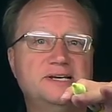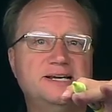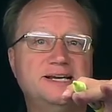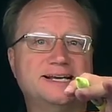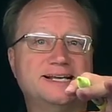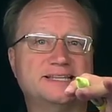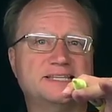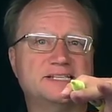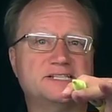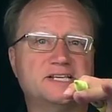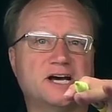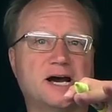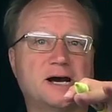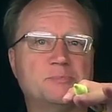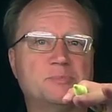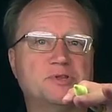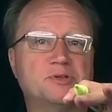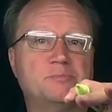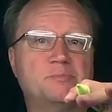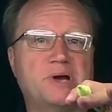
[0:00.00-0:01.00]
At the top
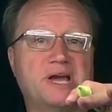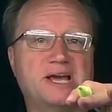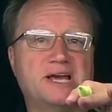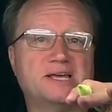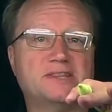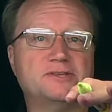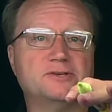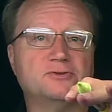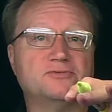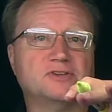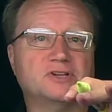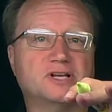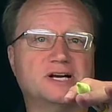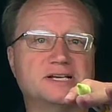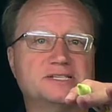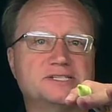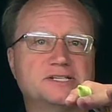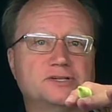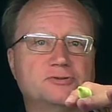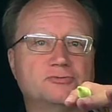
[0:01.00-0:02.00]
of the path, your
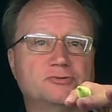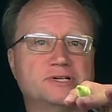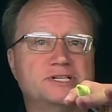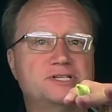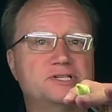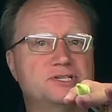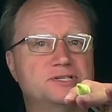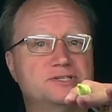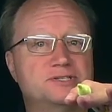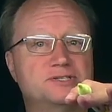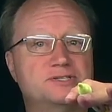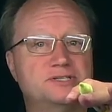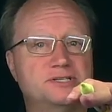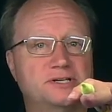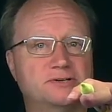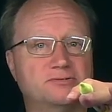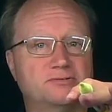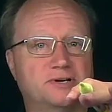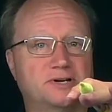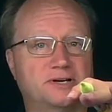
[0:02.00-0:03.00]
velocity reaches
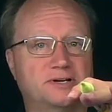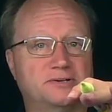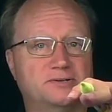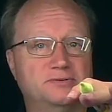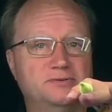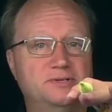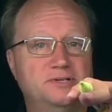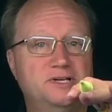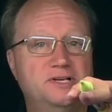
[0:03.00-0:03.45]
0